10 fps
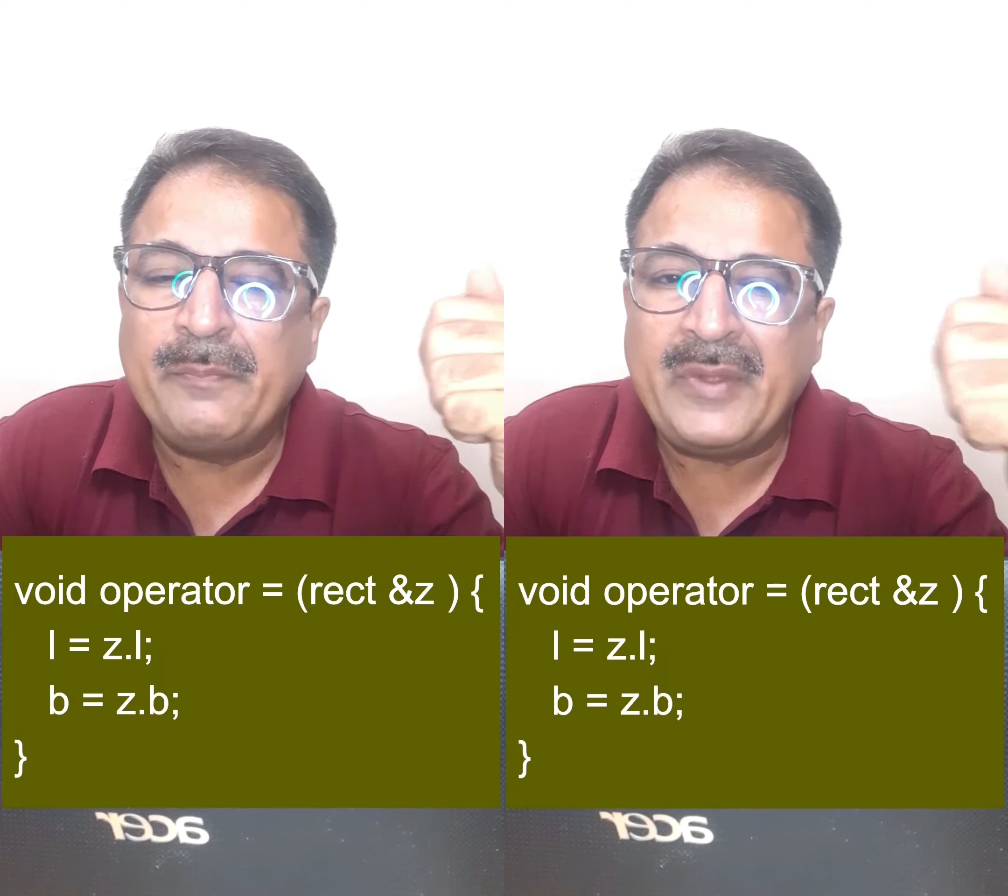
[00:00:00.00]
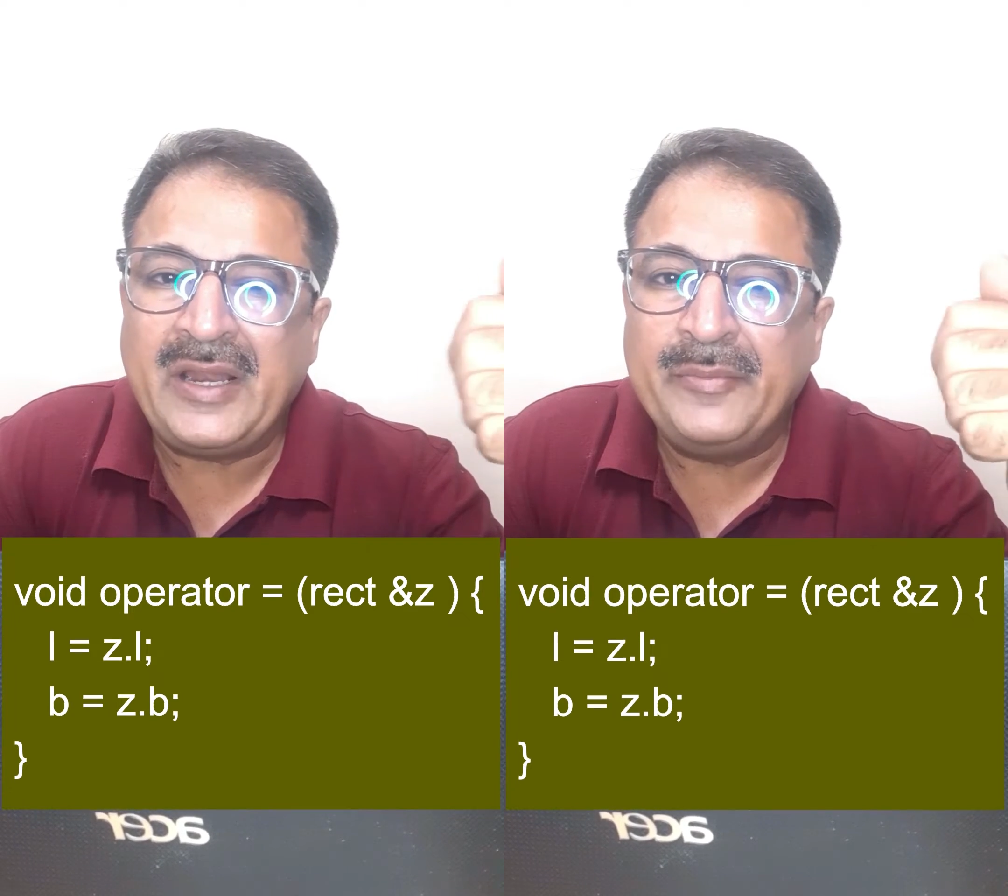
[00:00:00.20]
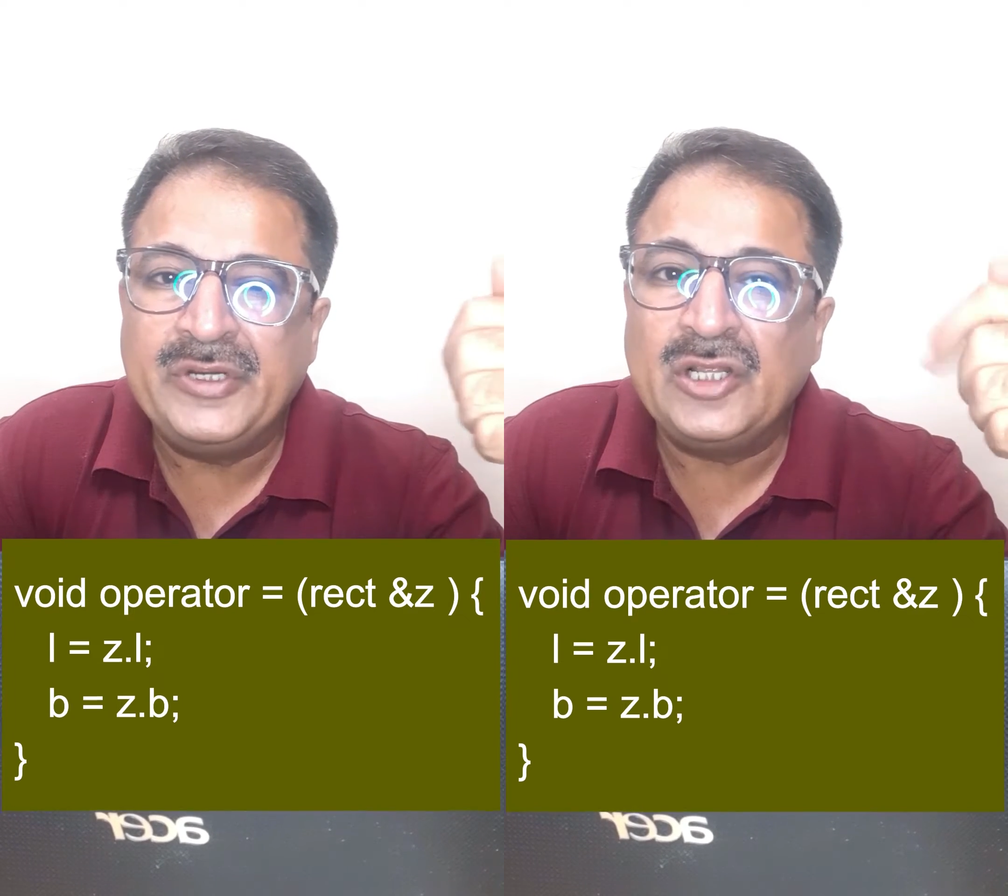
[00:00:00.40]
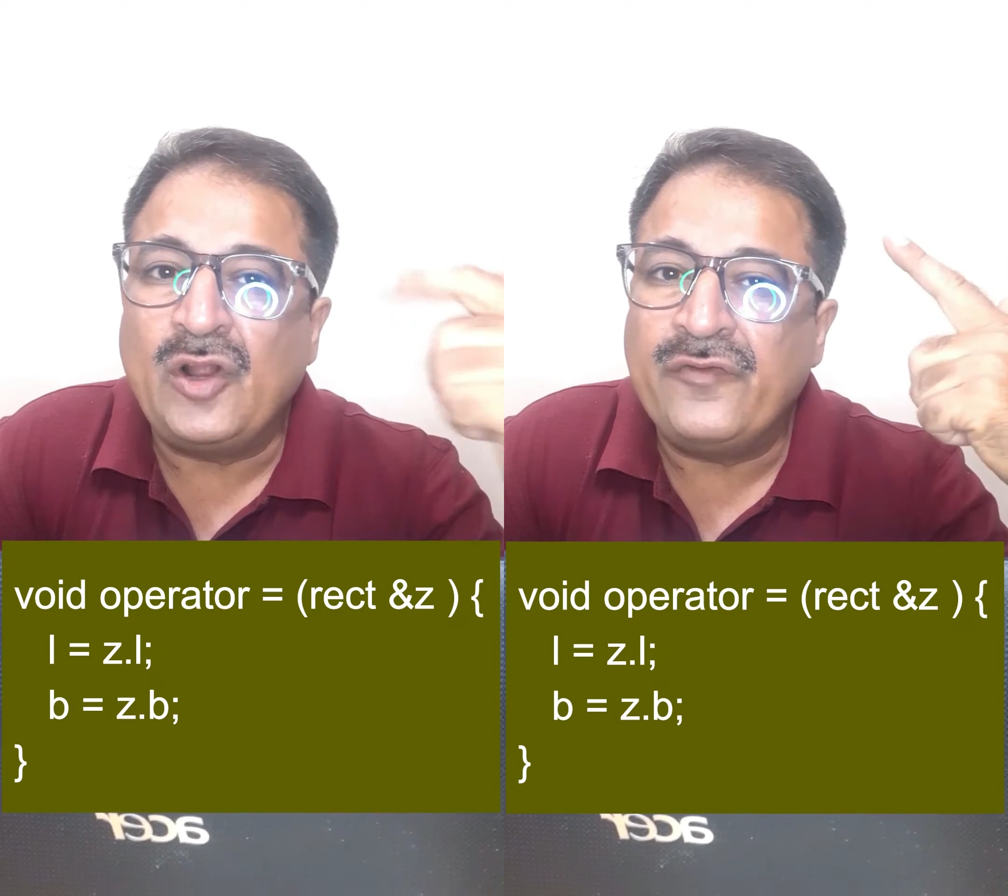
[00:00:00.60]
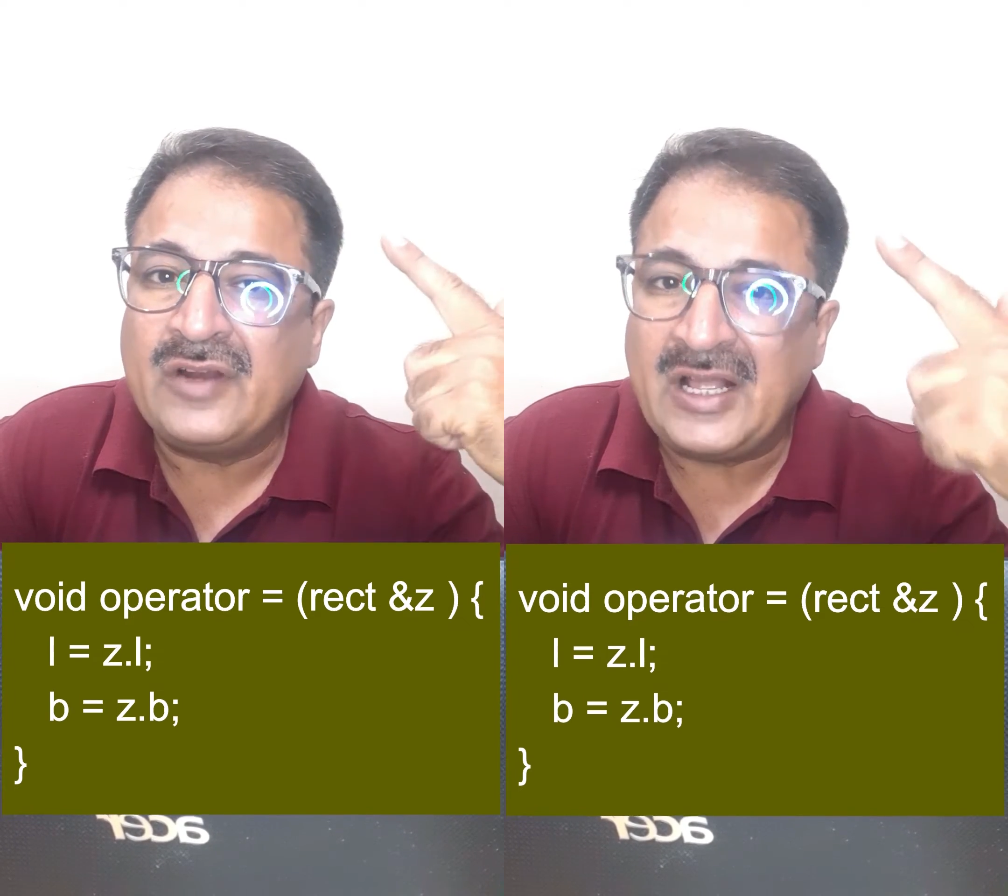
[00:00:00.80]
parameter
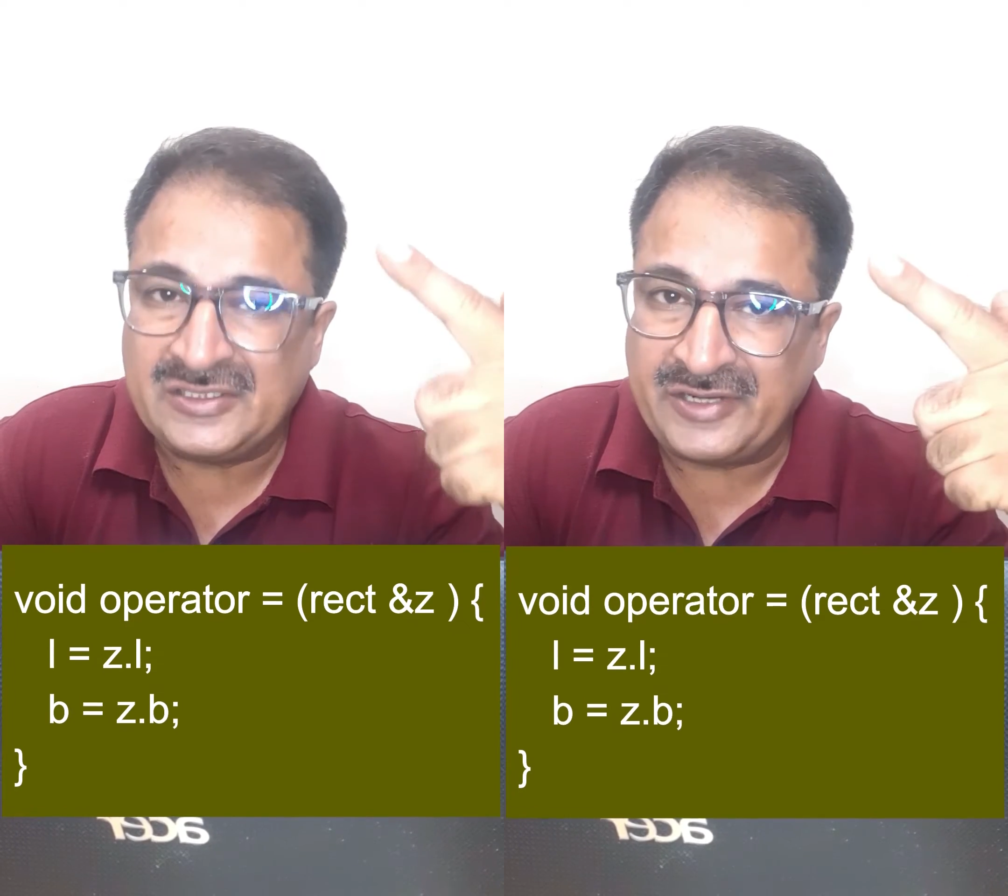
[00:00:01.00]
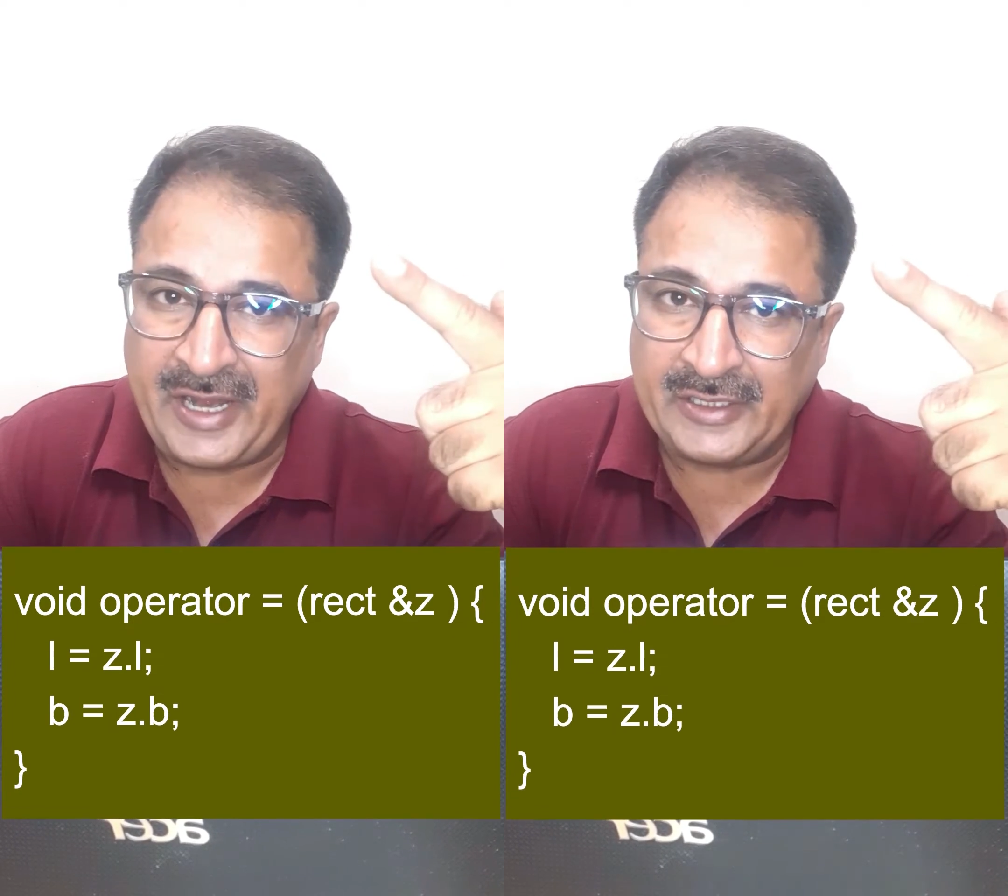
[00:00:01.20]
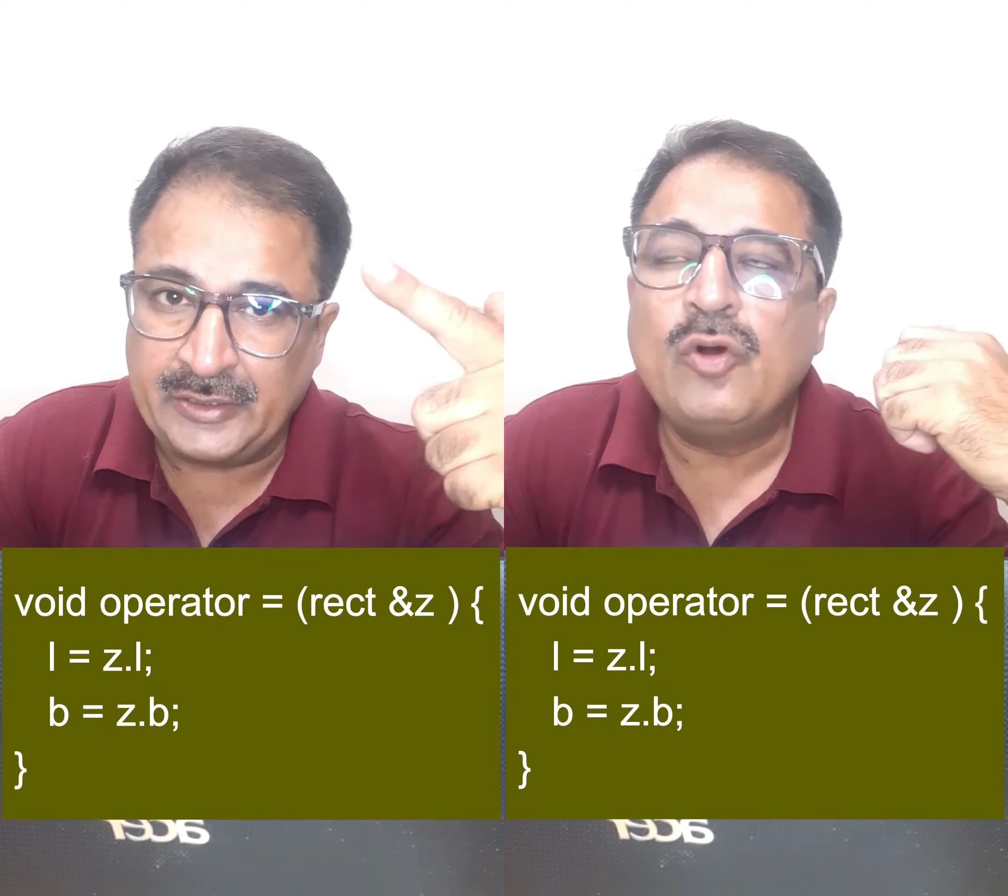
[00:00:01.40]
of class rect.